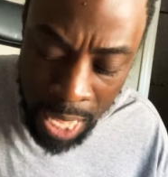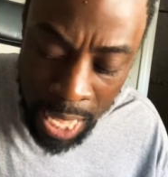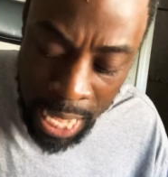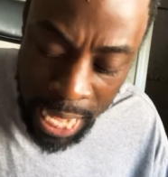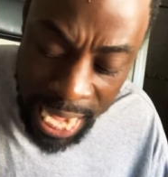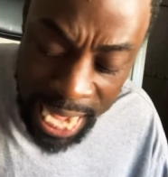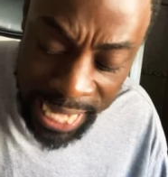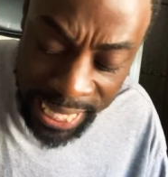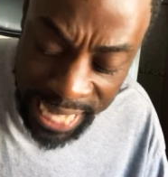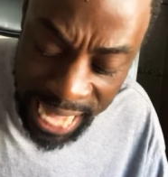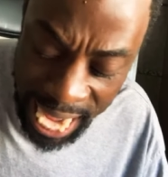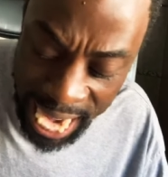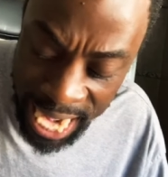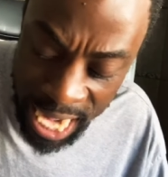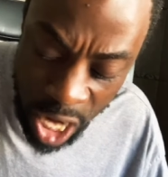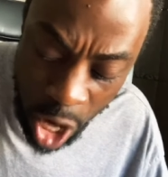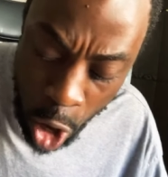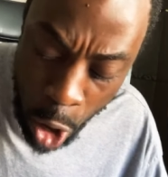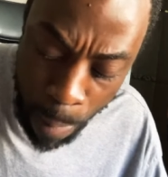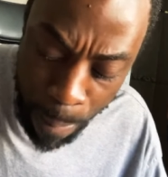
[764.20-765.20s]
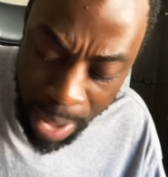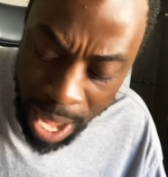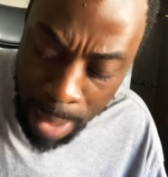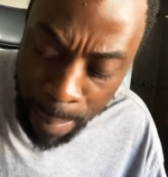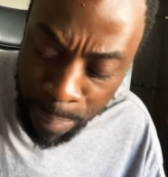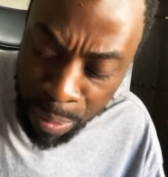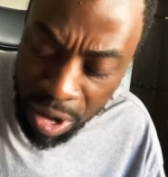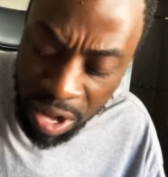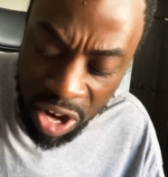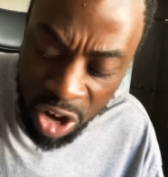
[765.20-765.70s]
It said, and no man
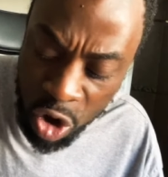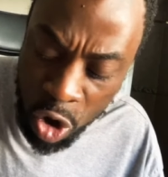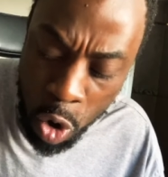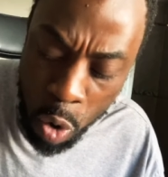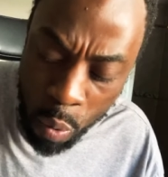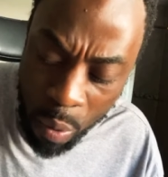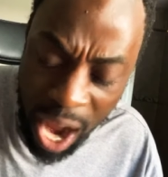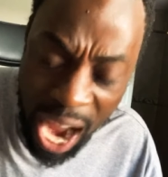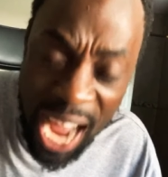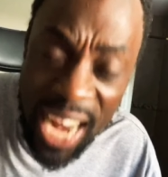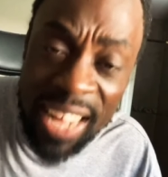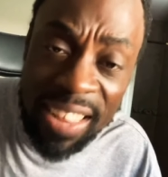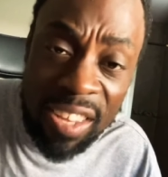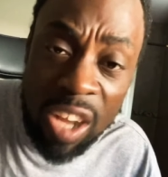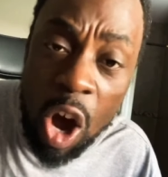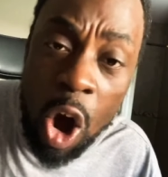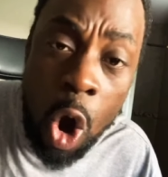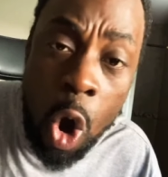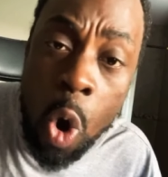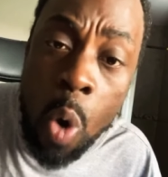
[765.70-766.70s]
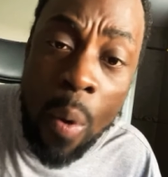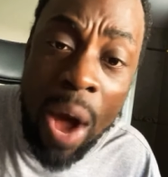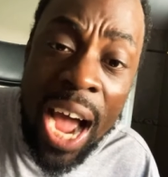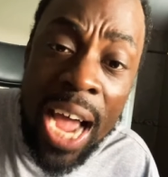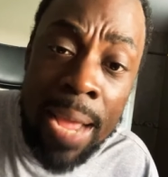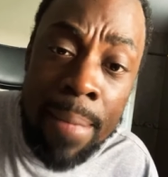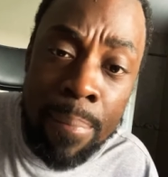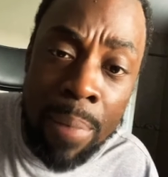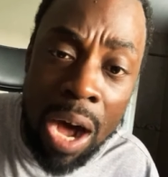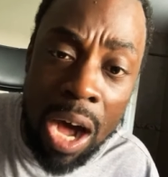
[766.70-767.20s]
put new wine into old
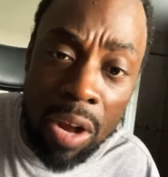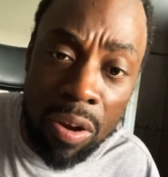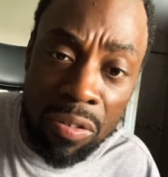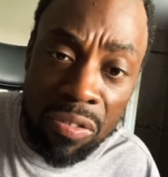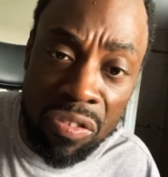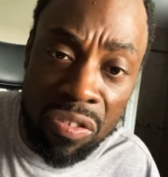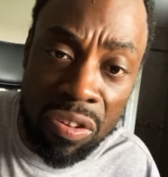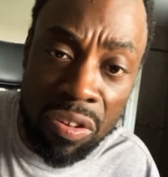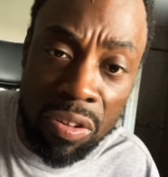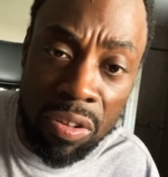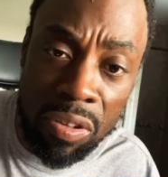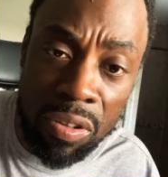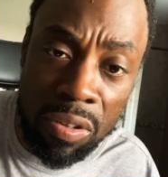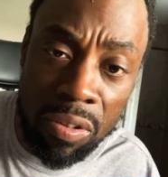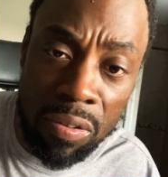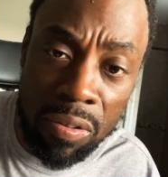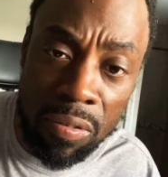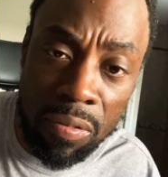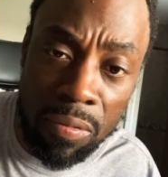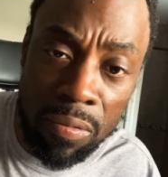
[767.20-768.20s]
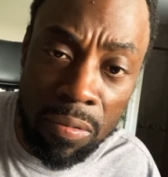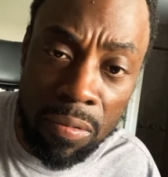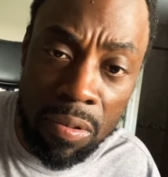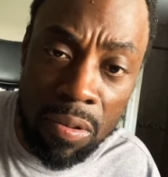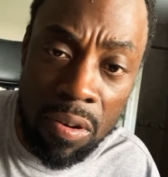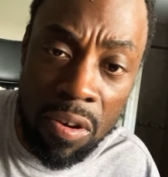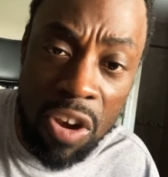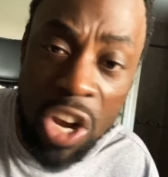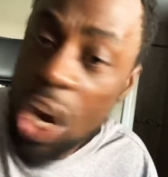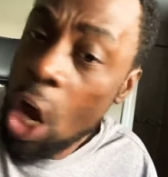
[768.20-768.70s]
wine bottles.
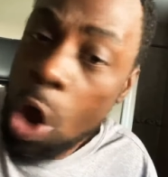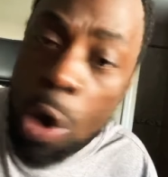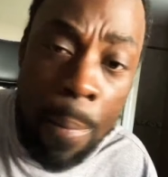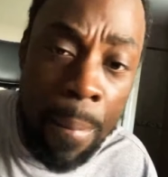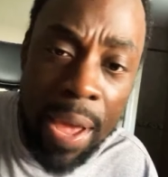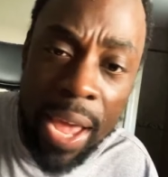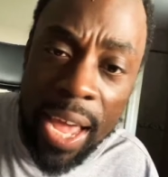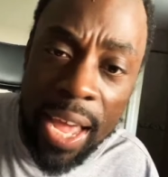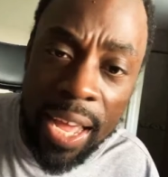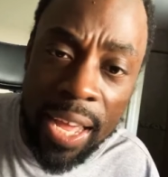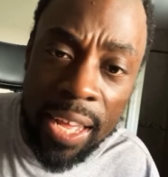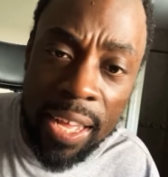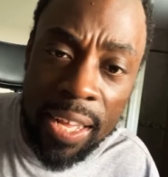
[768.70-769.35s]
No man.